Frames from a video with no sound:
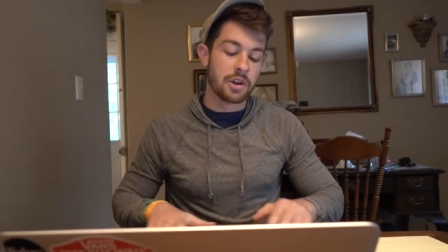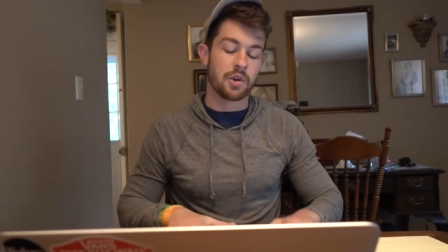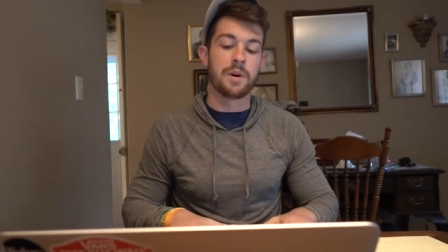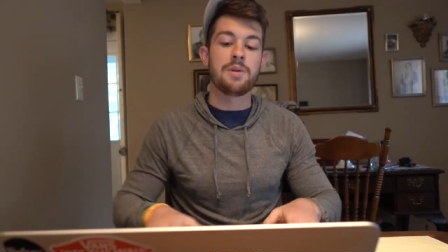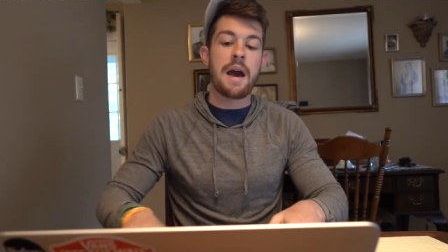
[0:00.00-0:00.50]

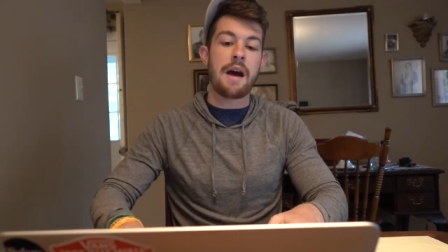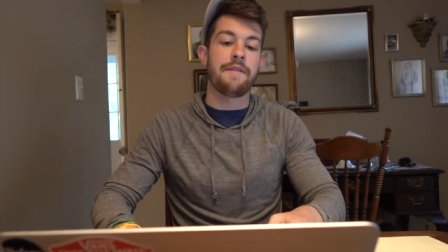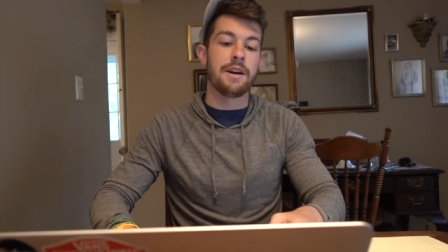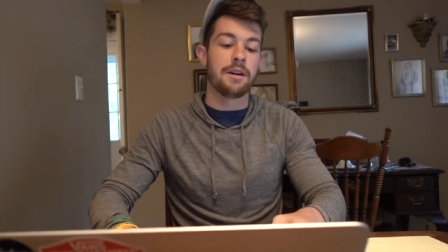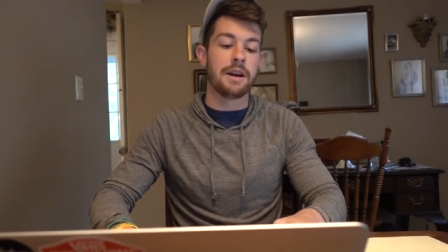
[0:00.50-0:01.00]
So what you
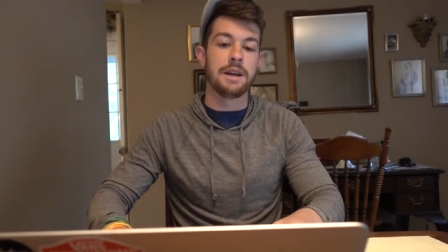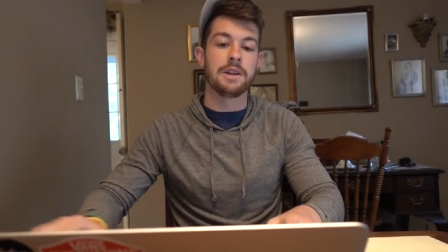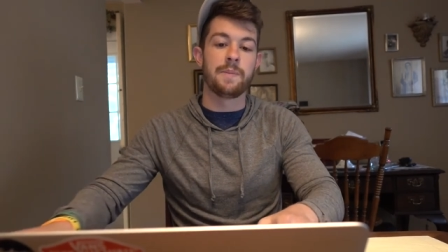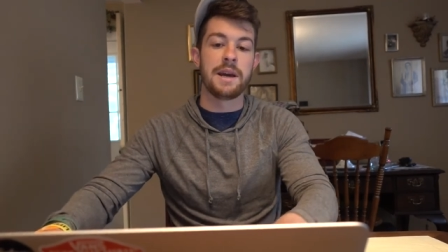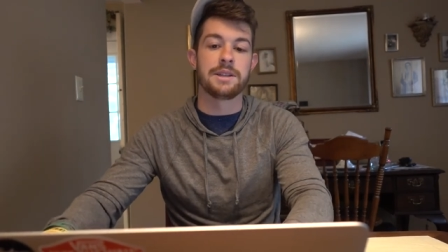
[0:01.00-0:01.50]
have here
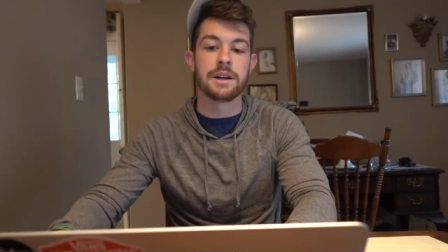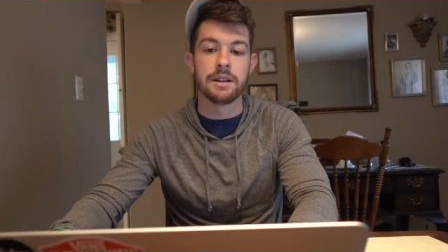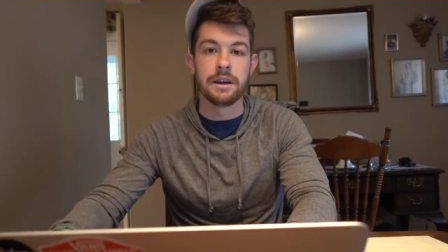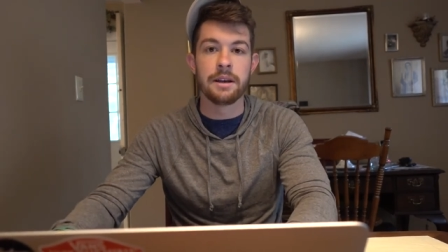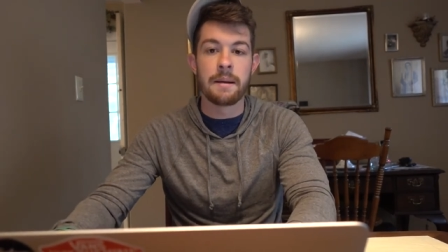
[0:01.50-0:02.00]
is
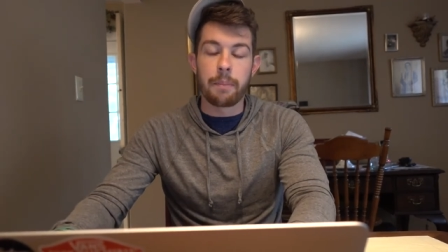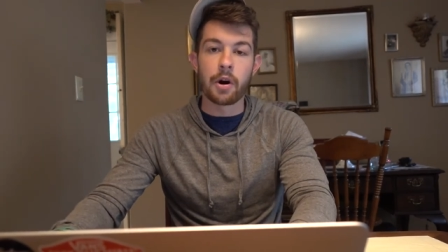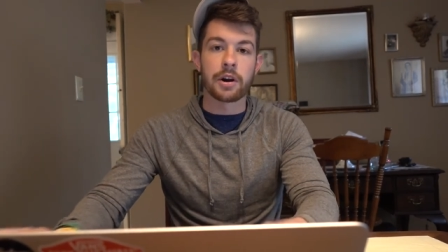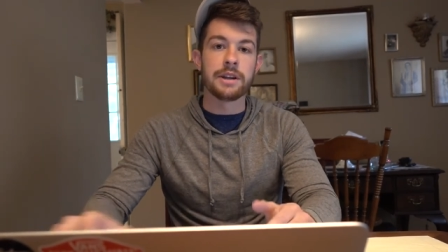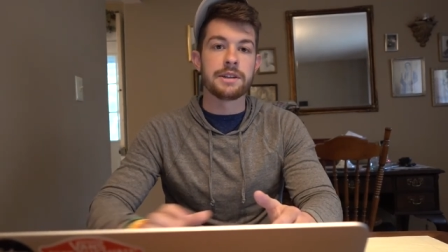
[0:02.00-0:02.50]
basically
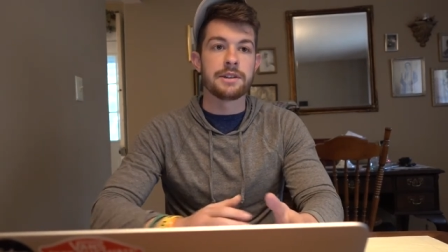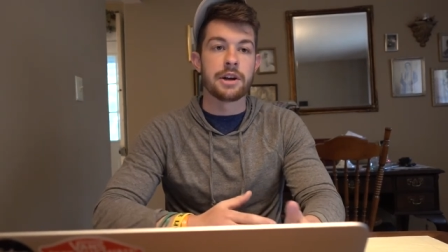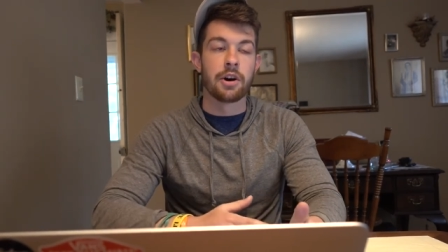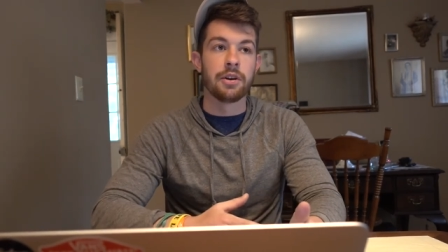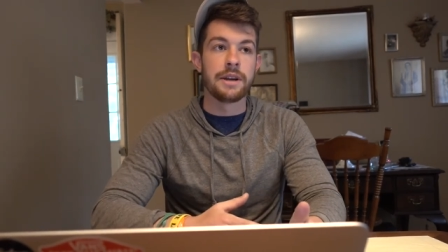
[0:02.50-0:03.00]
Perkins as
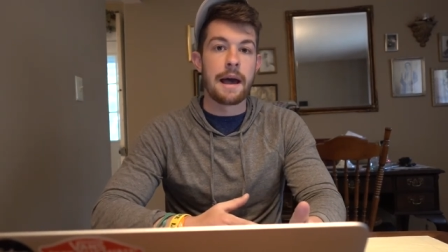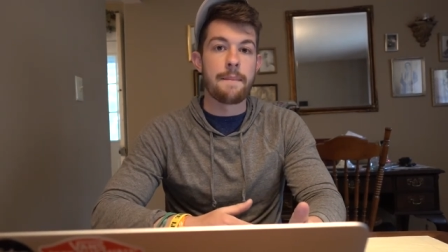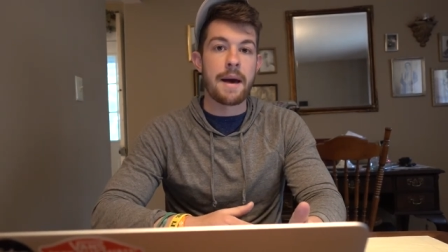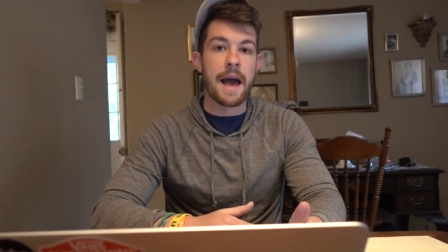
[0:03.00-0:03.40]
the early down